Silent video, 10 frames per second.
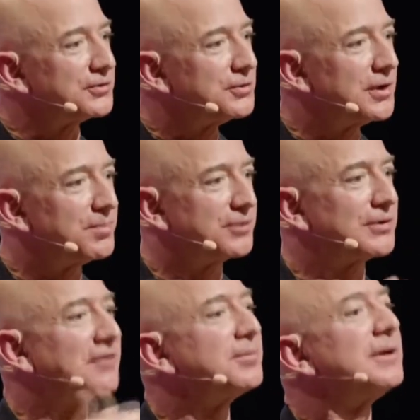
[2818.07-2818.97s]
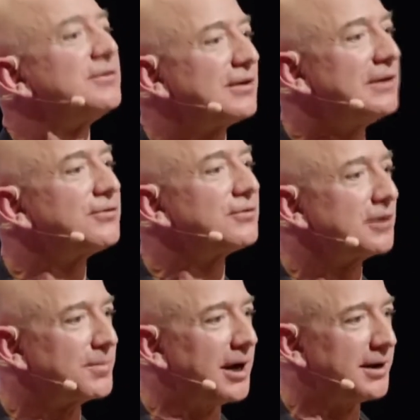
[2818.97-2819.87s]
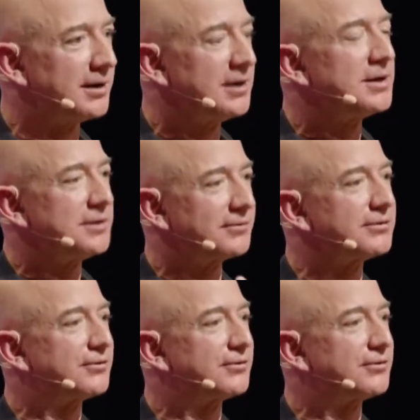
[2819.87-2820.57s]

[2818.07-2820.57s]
do it, but you have to be intentional about it. You have to